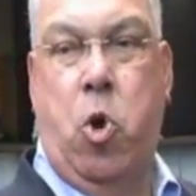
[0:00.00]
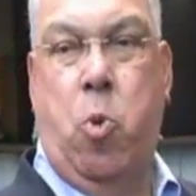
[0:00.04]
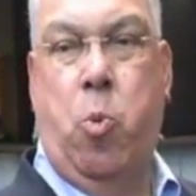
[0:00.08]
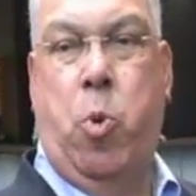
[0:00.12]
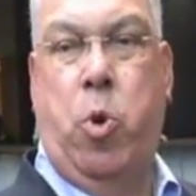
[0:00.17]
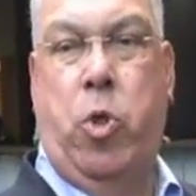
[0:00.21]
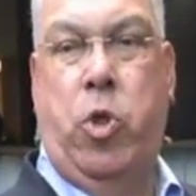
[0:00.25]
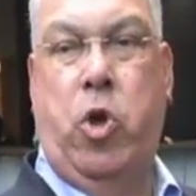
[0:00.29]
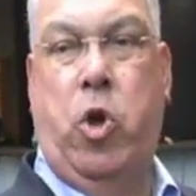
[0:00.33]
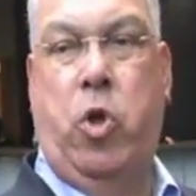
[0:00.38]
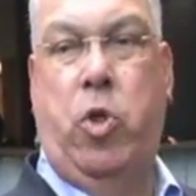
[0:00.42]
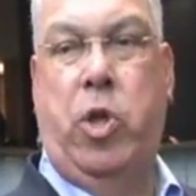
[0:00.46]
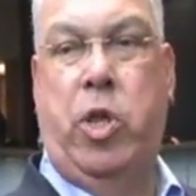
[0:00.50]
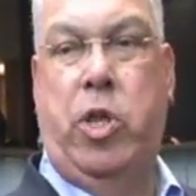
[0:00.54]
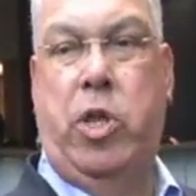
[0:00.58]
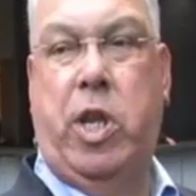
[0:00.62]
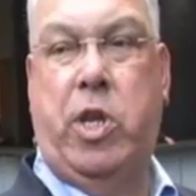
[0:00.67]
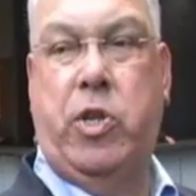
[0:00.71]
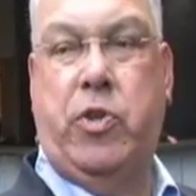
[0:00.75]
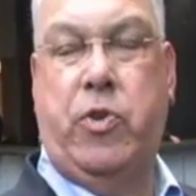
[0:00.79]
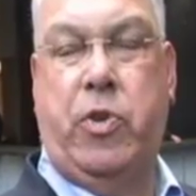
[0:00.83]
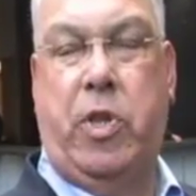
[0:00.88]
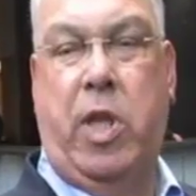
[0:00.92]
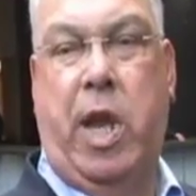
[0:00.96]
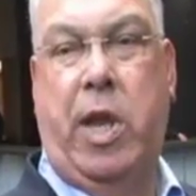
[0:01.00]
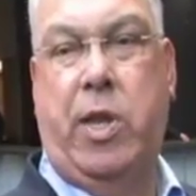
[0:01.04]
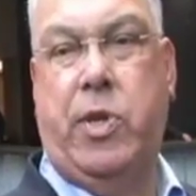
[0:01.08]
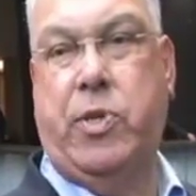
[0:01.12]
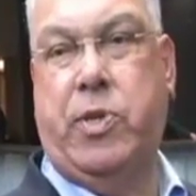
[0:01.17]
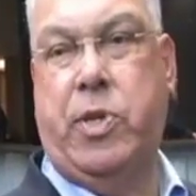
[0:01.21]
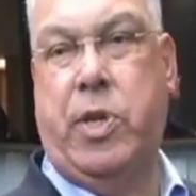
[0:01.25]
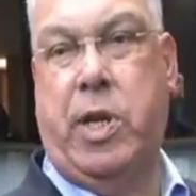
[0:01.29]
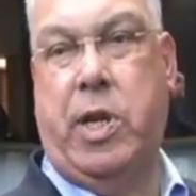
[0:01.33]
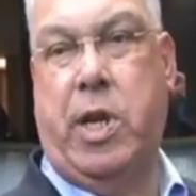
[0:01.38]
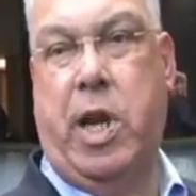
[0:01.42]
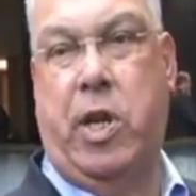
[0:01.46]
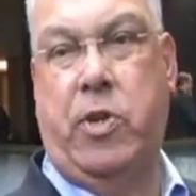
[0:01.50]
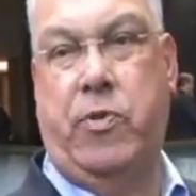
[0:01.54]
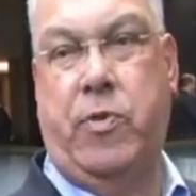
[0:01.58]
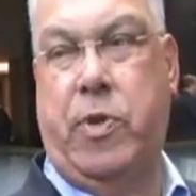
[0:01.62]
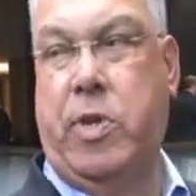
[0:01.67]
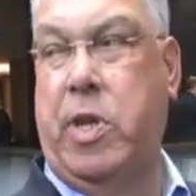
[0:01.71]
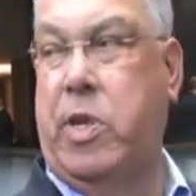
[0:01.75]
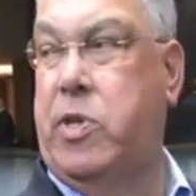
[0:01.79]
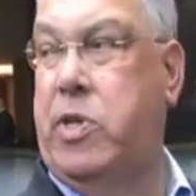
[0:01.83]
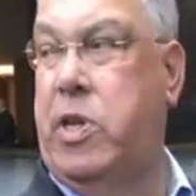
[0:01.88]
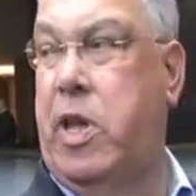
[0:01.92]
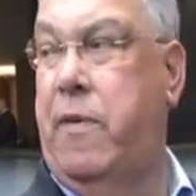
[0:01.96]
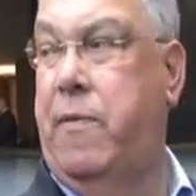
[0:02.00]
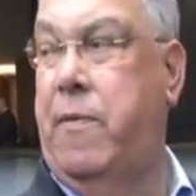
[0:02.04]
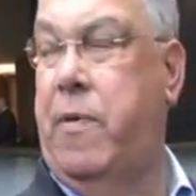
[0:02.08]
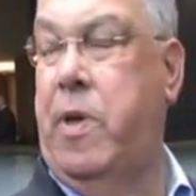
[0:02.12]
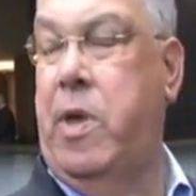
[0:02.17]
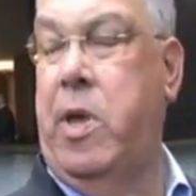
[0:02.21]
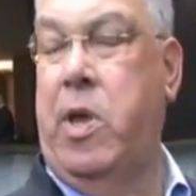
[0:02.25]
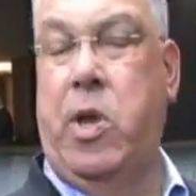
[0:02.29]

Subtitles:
We're the only industrialized country that doesn't have